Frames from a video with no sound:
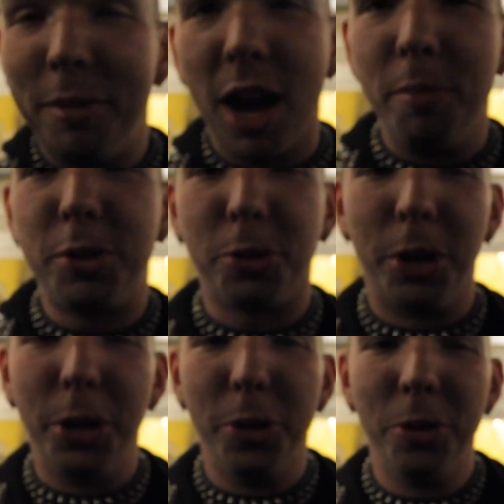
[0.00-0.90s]
come
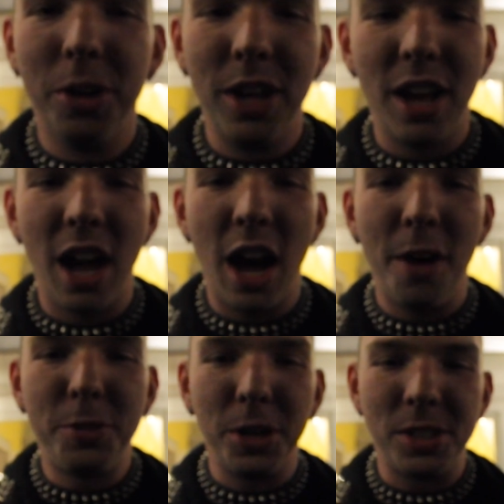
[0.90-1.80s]
true
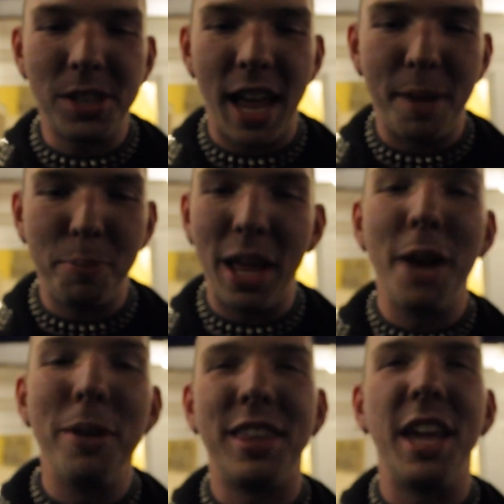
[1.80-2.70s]
of just like
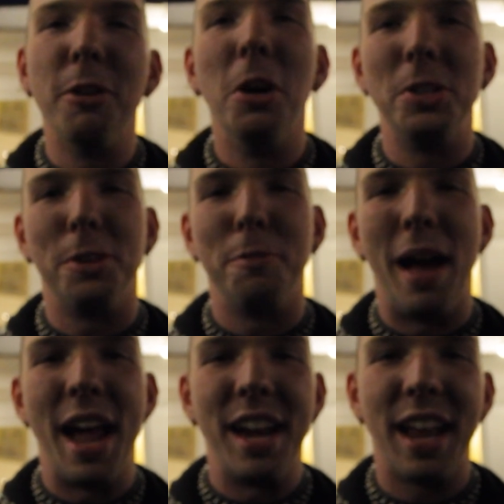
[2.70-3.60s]
playing with heroes of
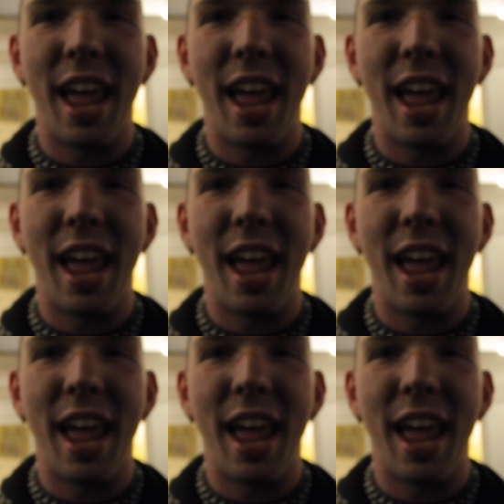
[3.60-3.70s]
mine.